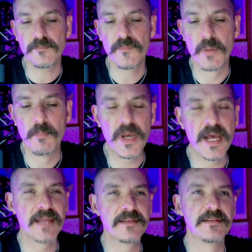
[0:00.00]

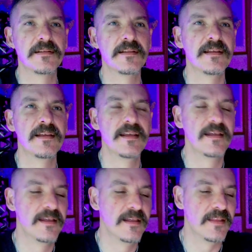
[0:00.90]
but
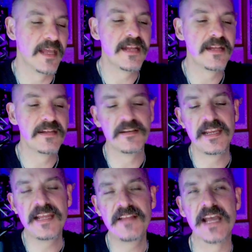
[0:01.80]
they didn't
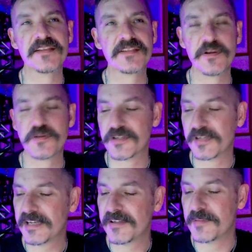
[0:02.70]
need that
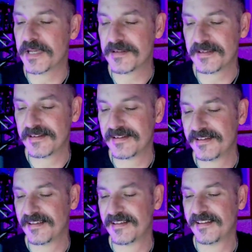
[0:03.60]
social element.
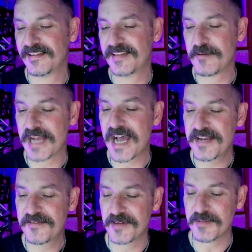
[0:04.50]
They would
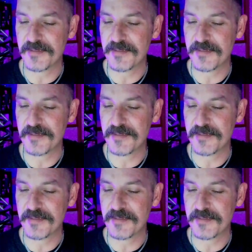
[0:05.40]
hide from it